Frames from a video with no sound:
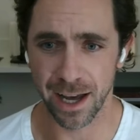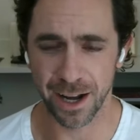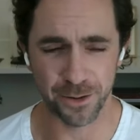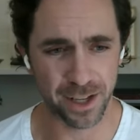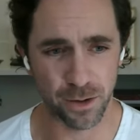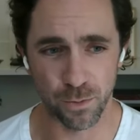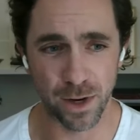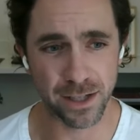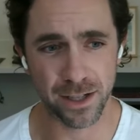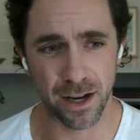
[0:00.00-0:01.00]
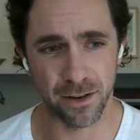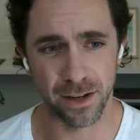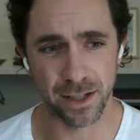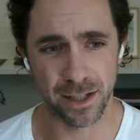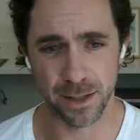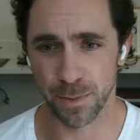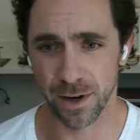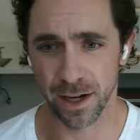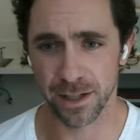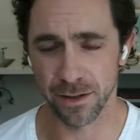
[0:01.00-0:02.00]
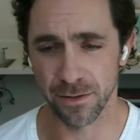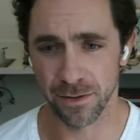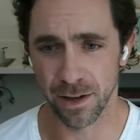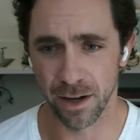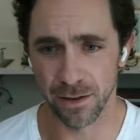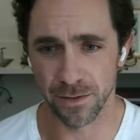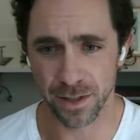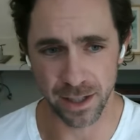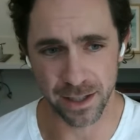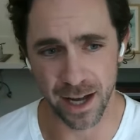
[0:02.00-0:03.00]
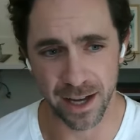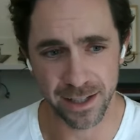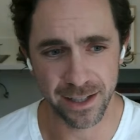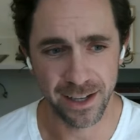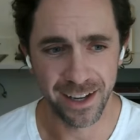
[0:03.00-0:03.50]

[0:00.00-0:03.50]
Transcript: I don't think risk tolerance is predictive of success.